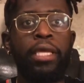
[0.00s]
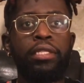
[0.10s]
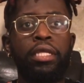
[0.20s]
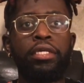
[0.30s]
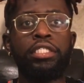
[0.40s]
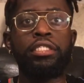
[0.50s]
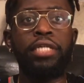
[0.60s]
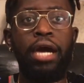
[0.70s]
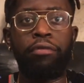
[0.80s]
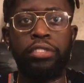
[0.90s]
Lilith, she
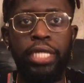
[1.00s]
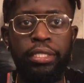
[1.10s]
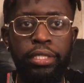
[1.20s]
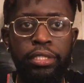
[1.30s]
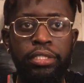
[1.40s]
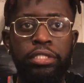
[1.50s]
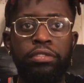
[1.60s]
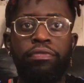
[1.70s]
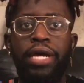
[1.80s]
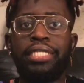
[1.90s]
got rejected. She
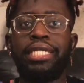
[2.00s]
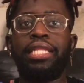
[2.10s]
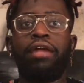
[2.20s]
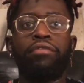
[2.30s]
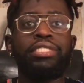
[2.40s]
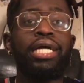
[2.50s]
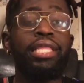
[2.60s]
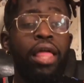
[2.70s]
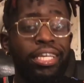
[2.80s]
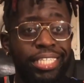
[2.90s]
had a
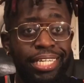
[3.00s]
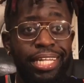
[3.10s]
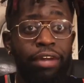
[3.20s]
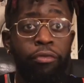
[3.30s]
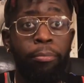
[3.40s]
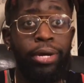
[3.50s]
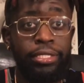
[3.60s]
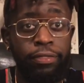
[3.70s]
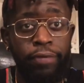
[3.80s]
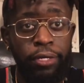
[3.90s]
lot of
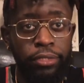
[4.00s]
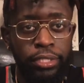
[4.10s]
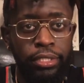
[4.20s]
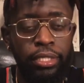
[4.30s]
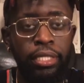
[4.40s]
repressive energy.